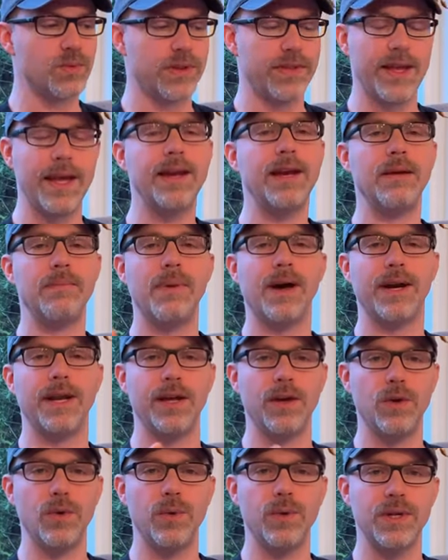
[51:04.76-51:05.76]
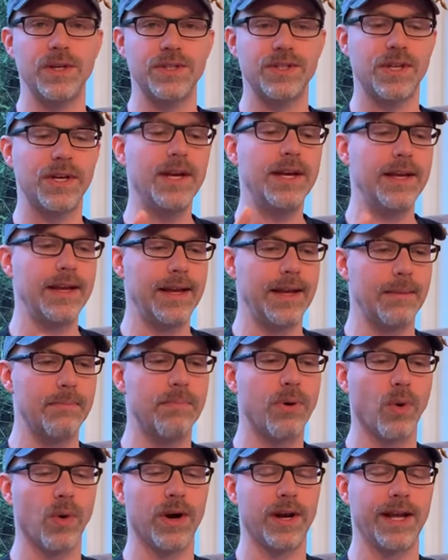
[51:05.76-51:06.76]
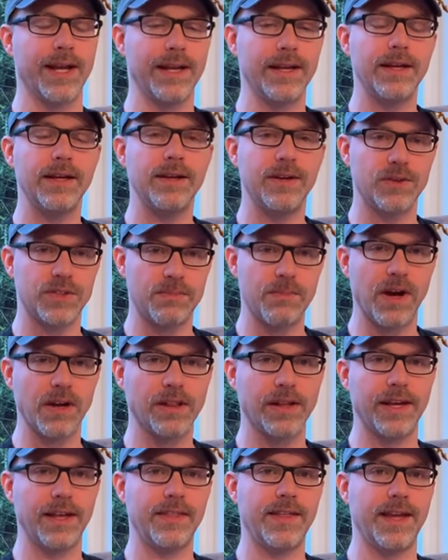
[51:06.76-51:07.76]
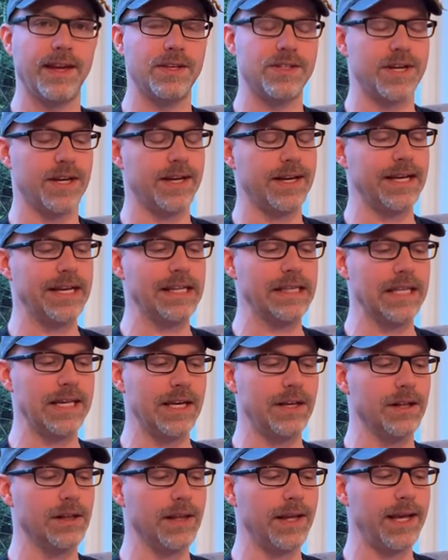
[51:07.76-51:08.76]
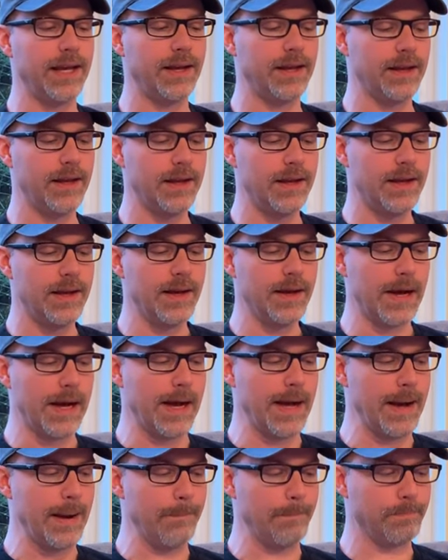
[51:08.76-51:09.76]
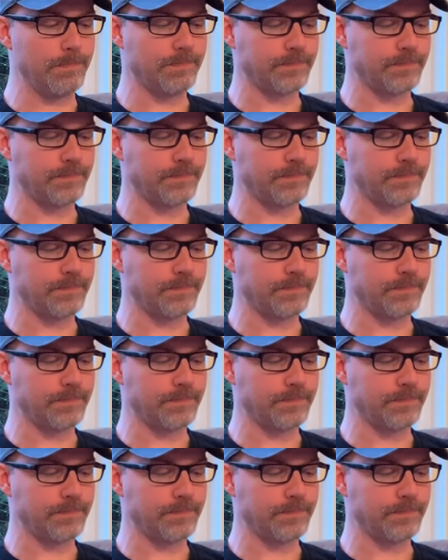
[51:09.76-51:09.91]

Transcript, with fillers: with anybody who is importing, smuggling things in illegally. Um,